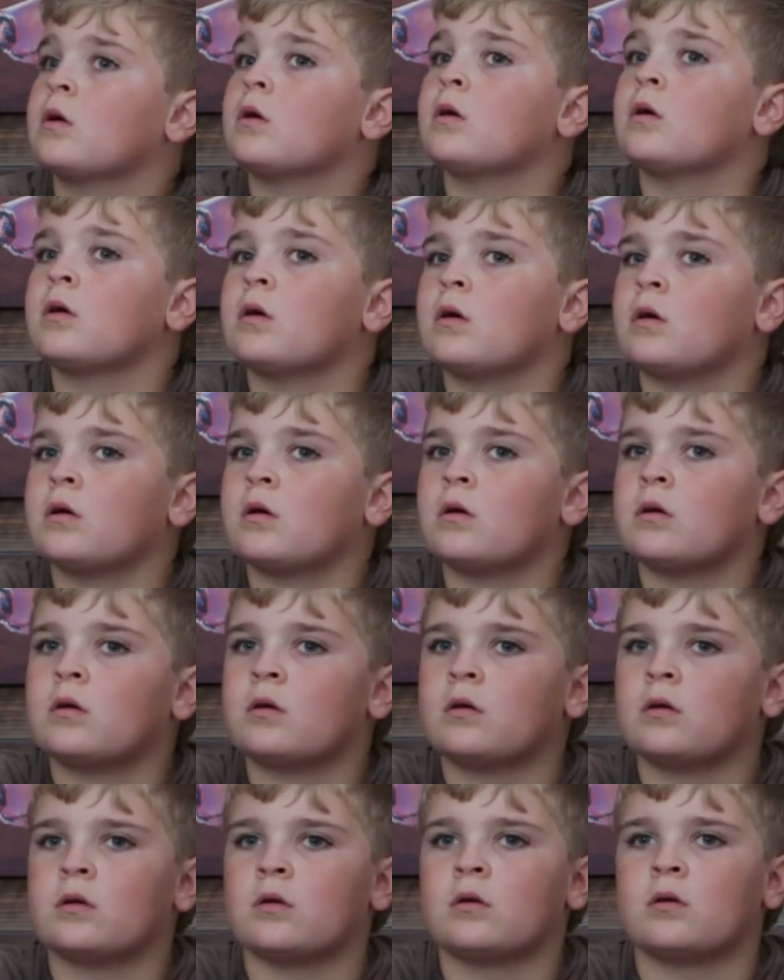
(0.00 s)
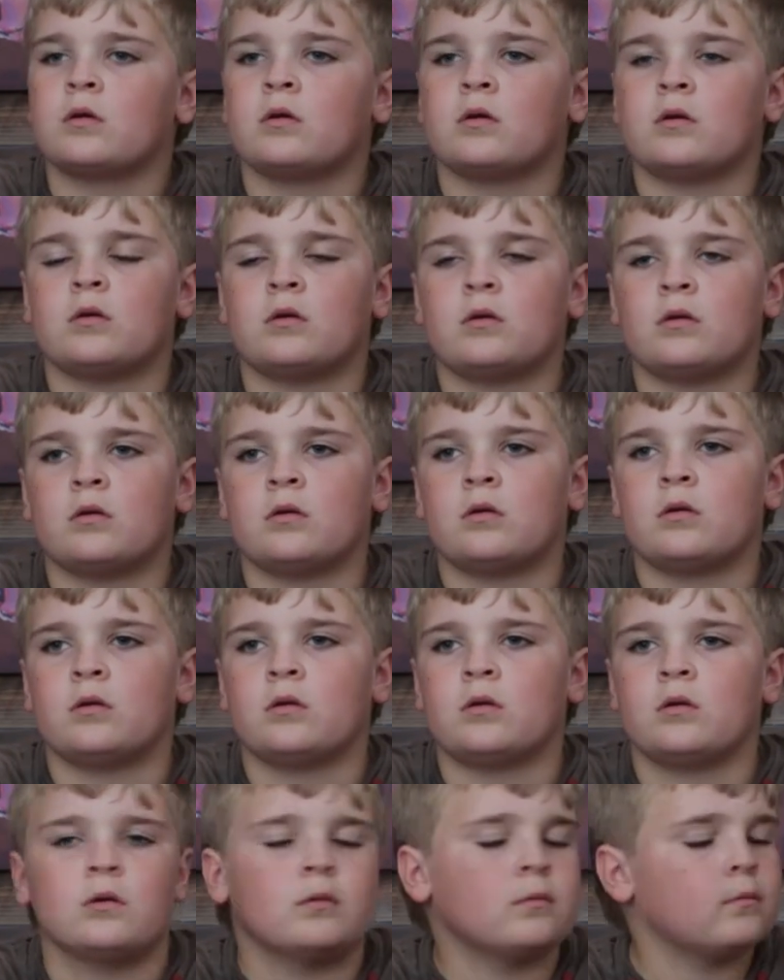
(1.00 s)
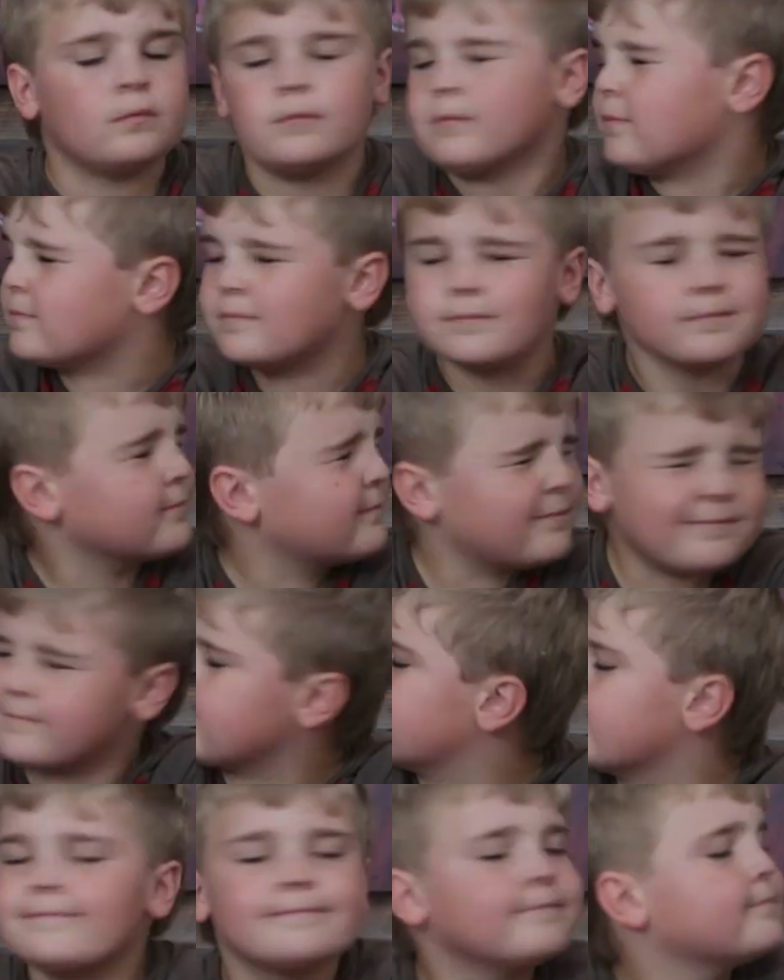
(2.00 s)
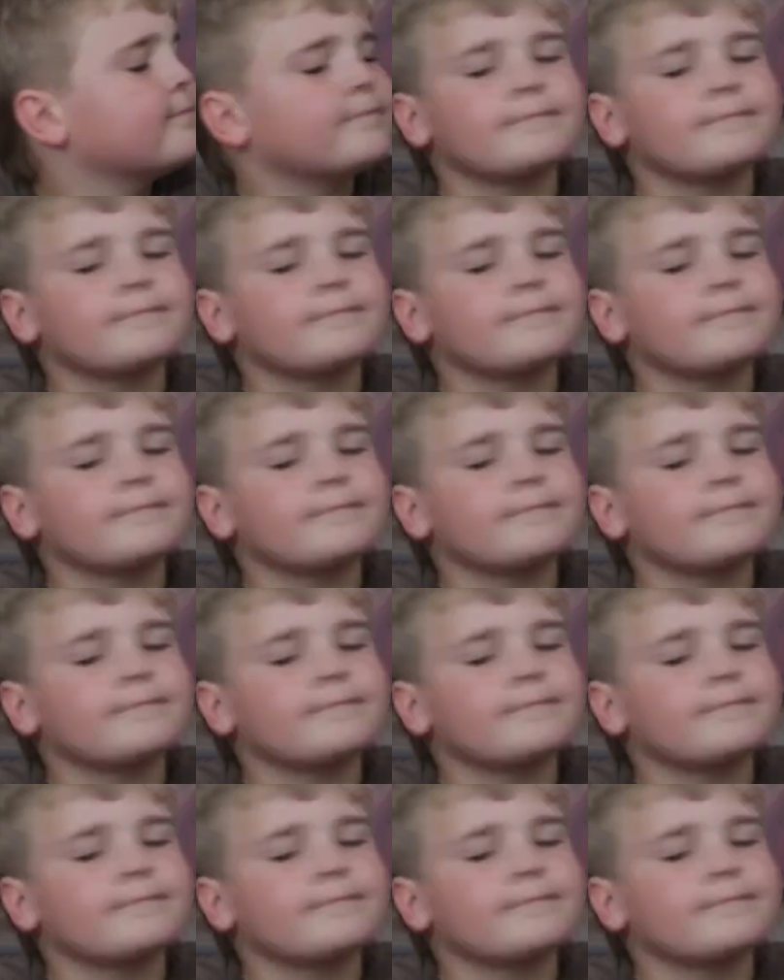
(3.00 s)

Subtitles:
(not speaking)